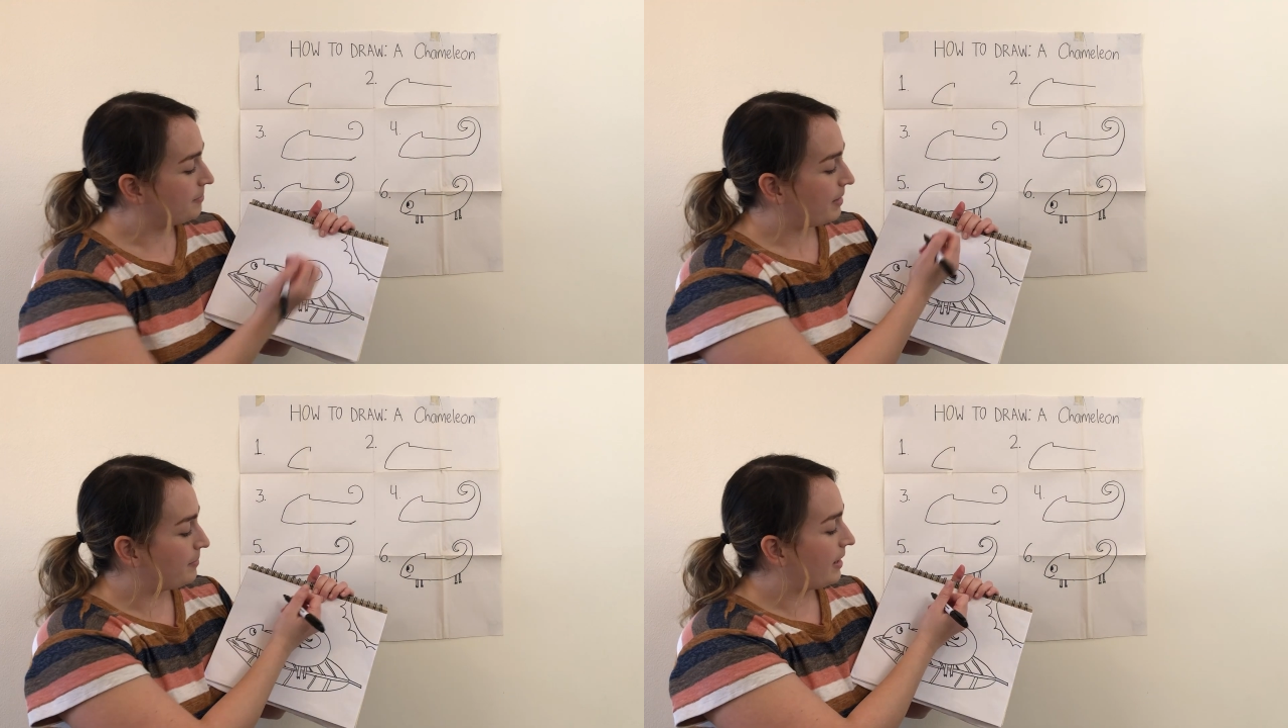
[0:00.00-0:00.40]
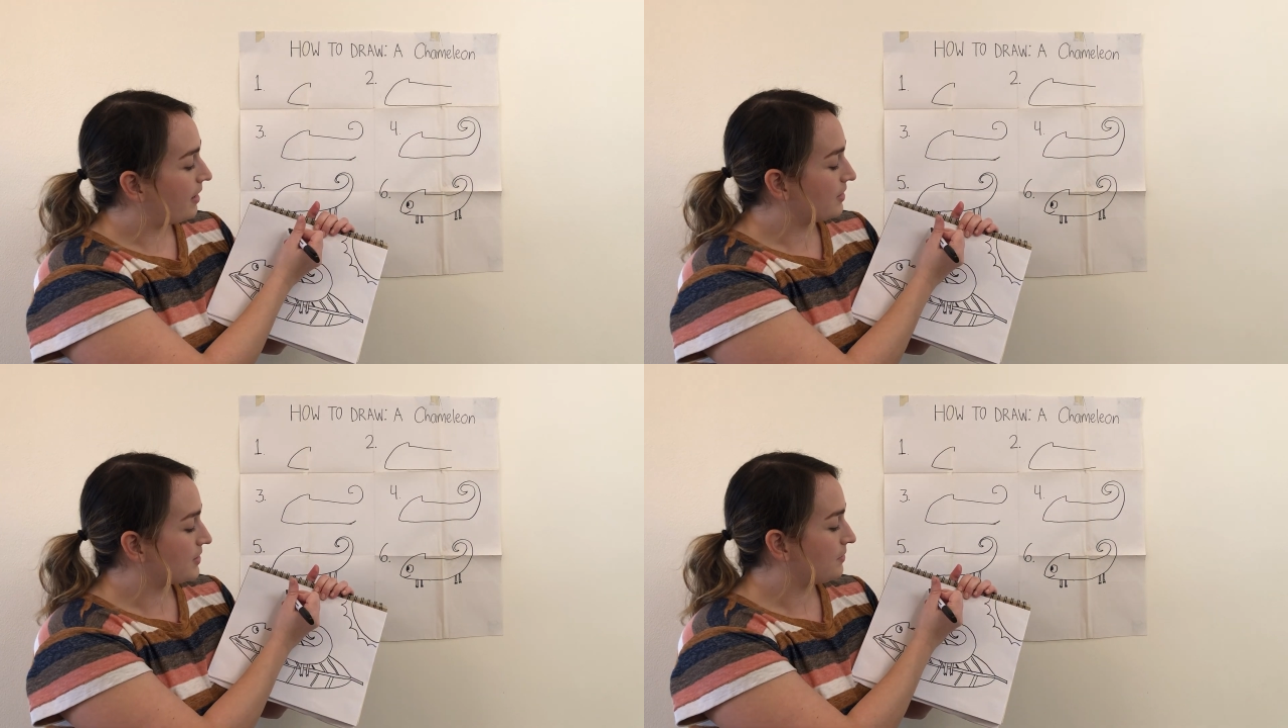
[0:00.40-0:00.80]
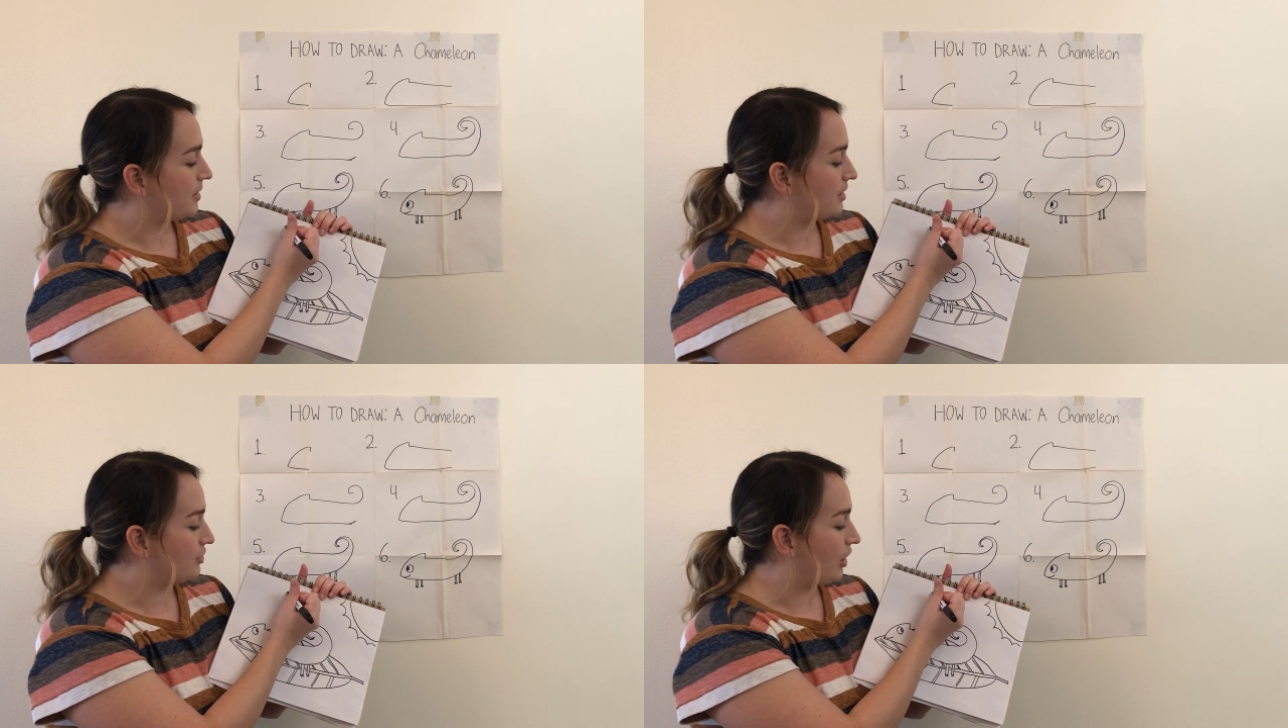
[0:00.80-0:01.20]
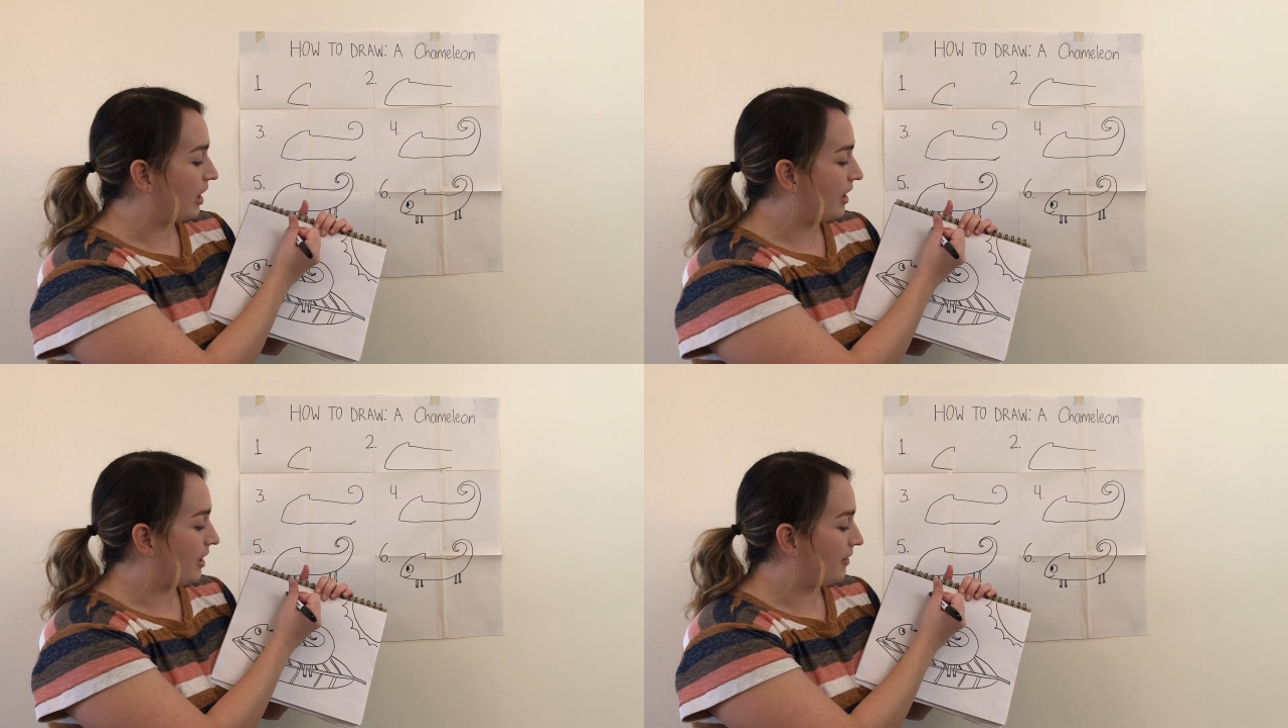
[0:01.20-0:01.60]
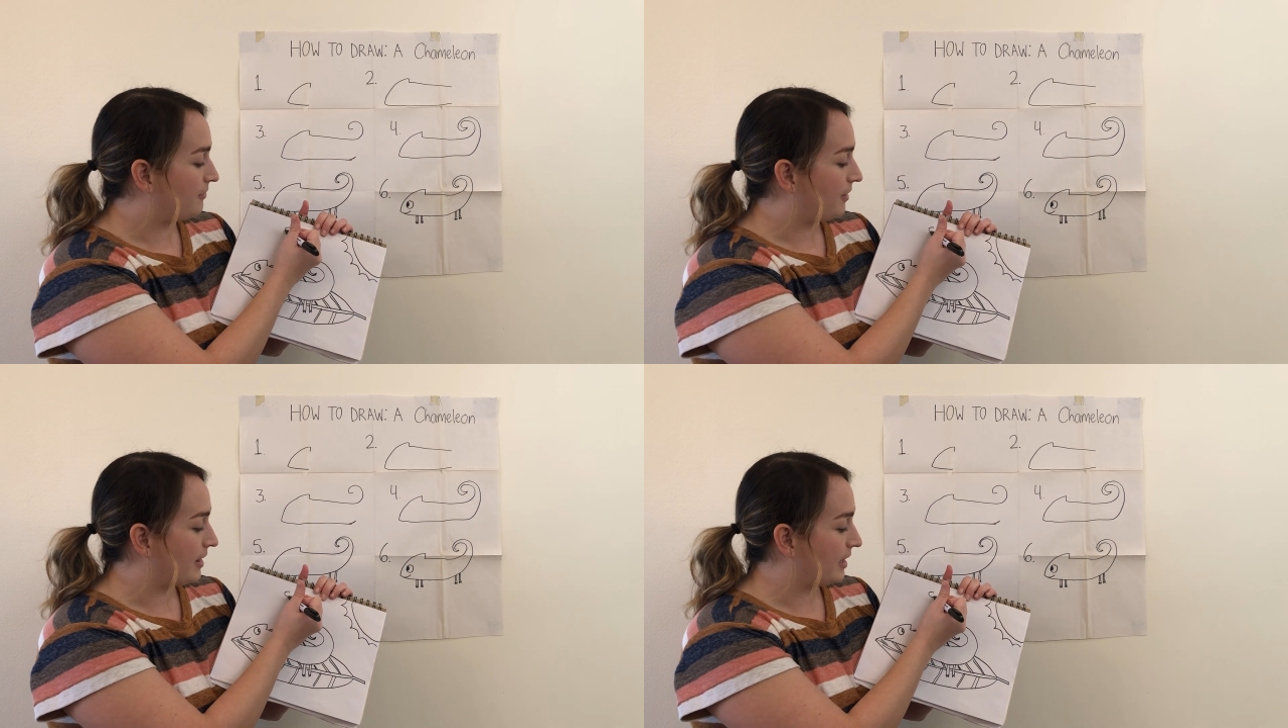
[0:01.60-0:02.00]
Maybe I also want to draw a
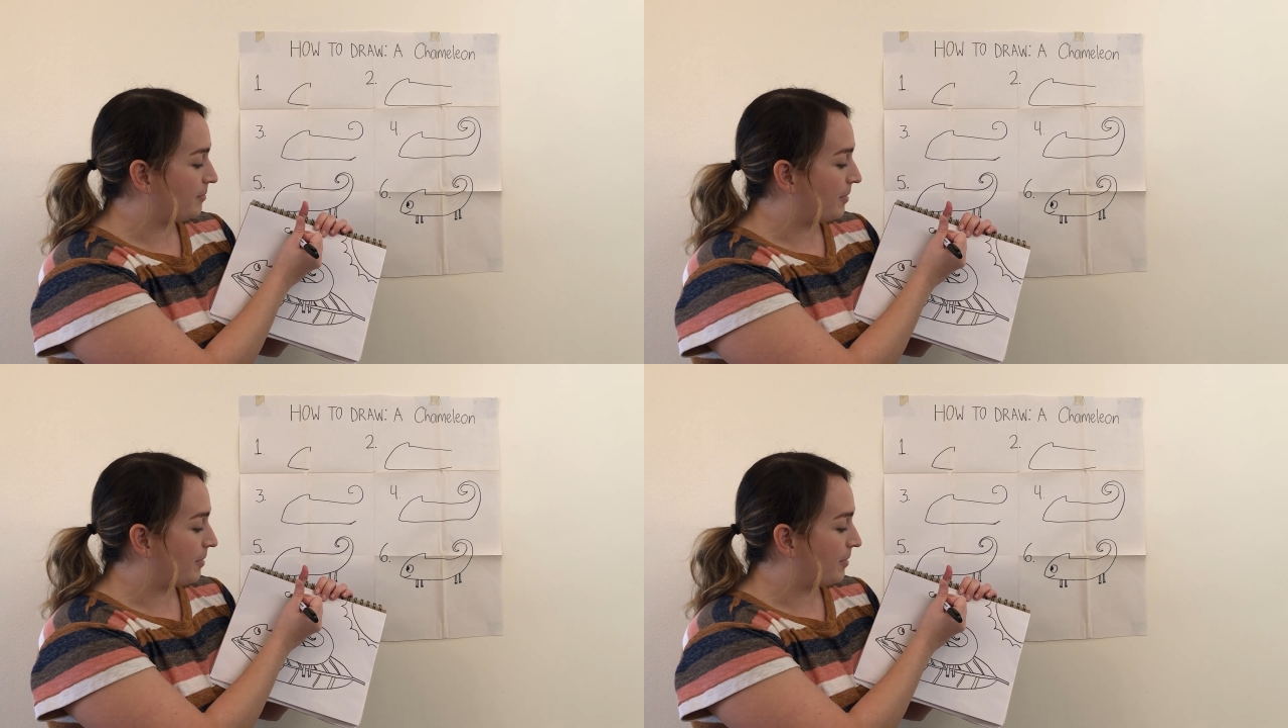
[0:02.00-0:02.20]
friendly